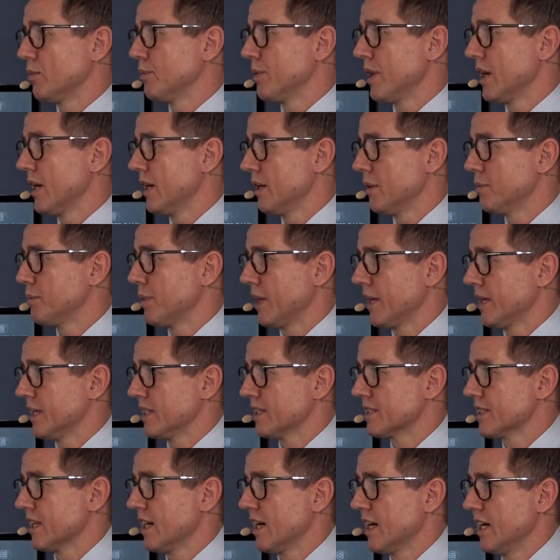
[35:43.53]
by
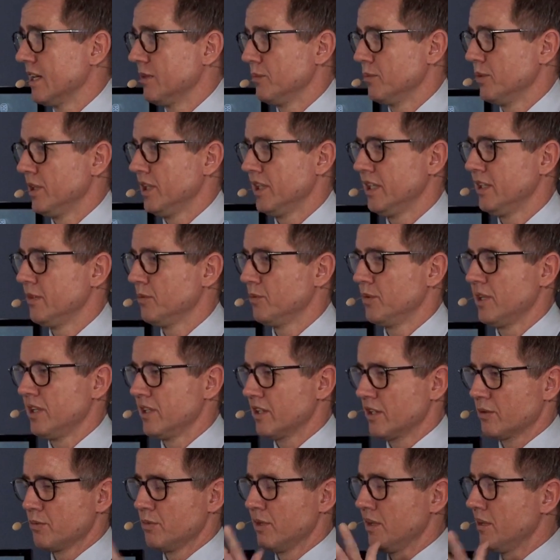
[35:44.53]
design, we're
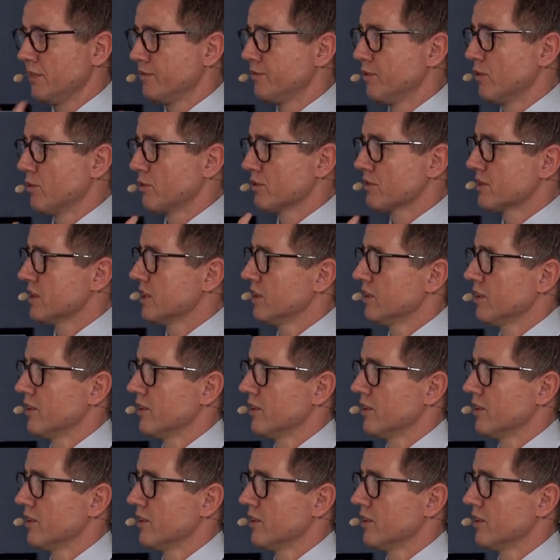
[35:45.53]
not really focusing